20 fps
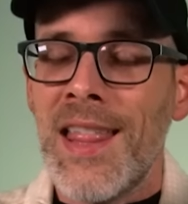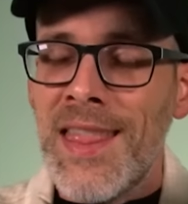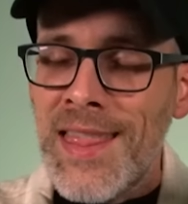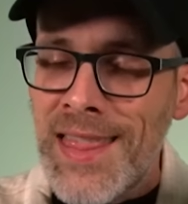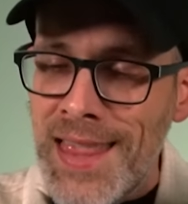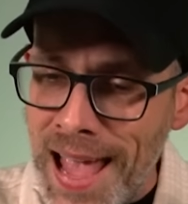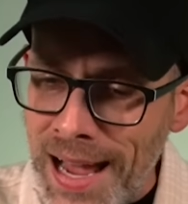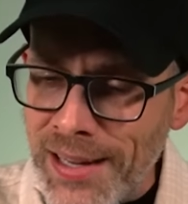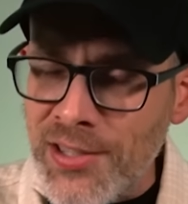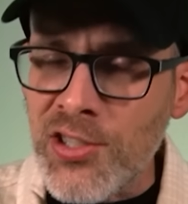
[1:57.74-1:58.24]

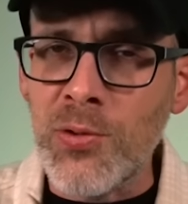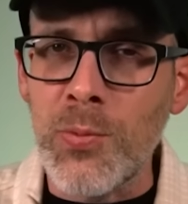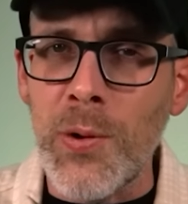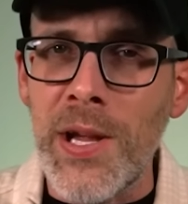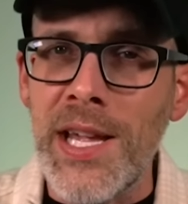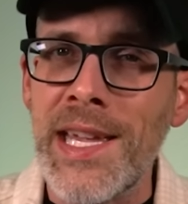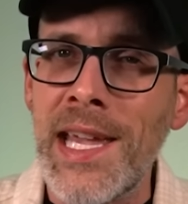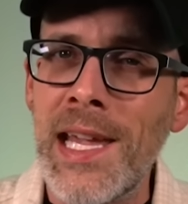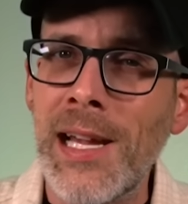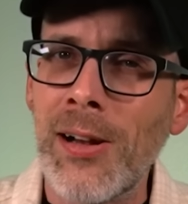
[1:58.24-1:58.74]
next
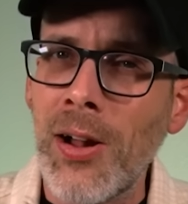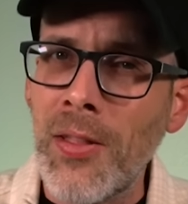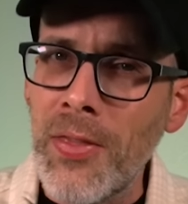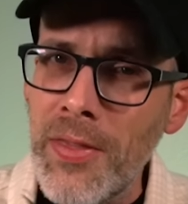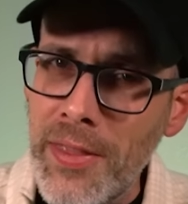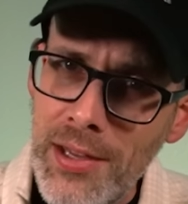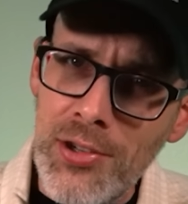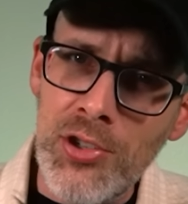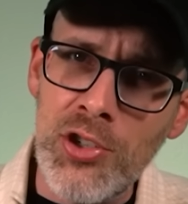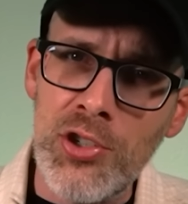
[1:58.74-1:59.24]
week here on
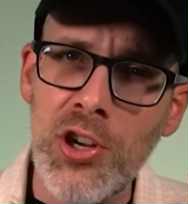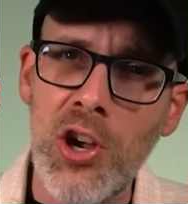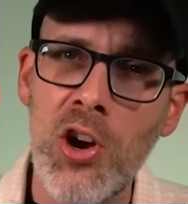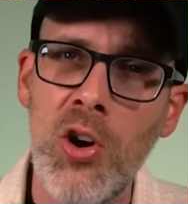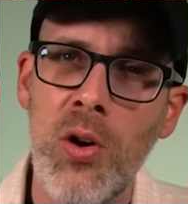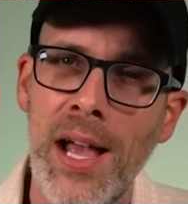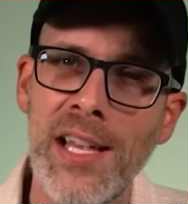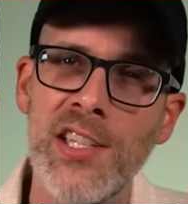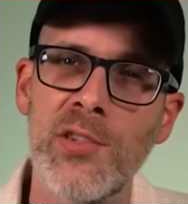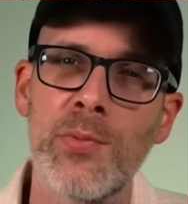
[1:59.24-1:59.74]
this
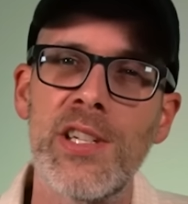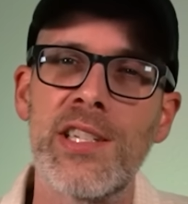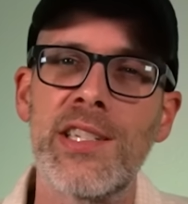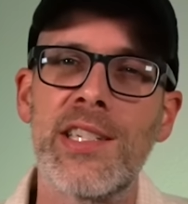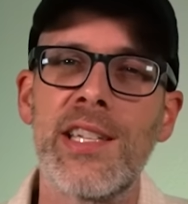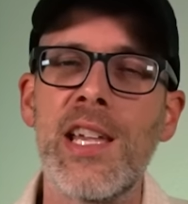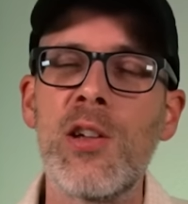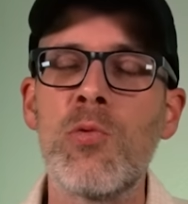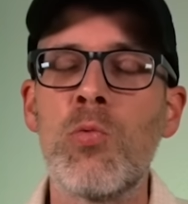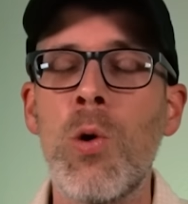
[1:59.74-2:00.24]
show as we
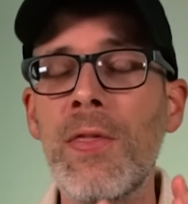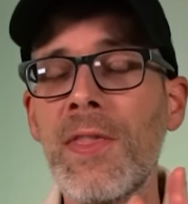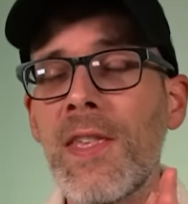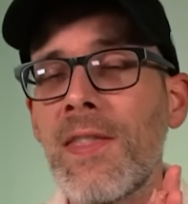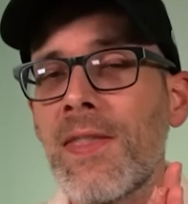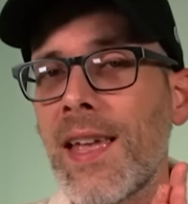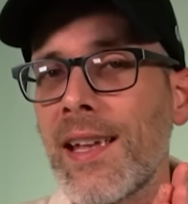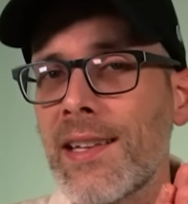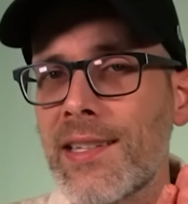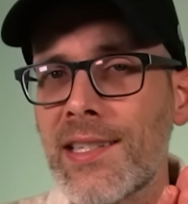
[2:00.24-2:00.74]
see what the
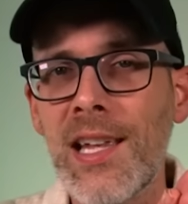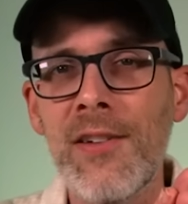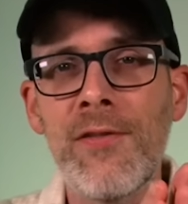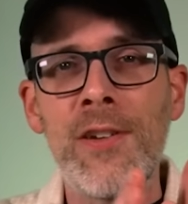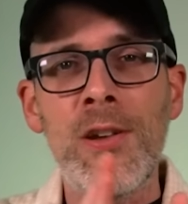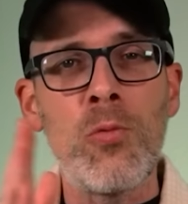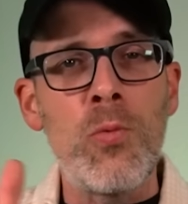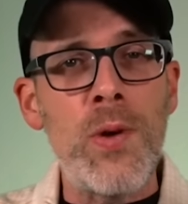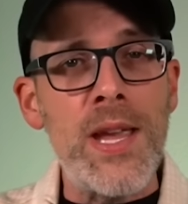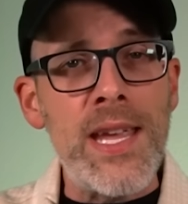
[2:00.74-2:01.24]

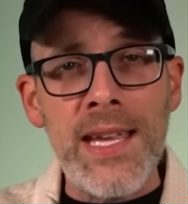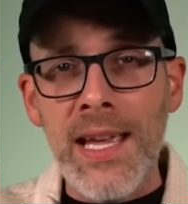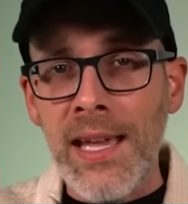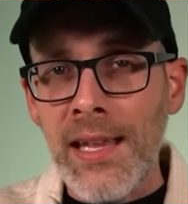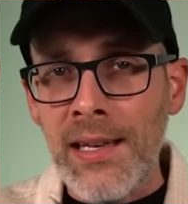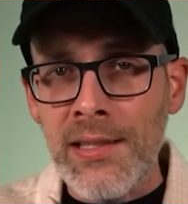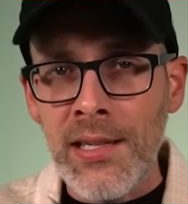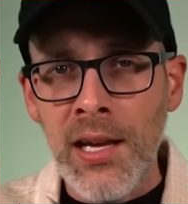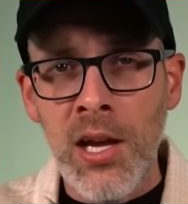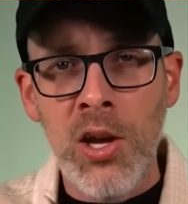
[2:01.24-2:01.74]
Thanksgiving
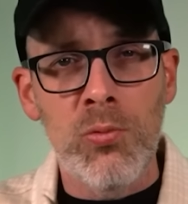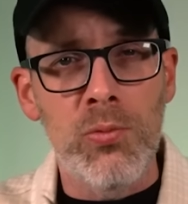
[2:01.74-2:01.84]
weekend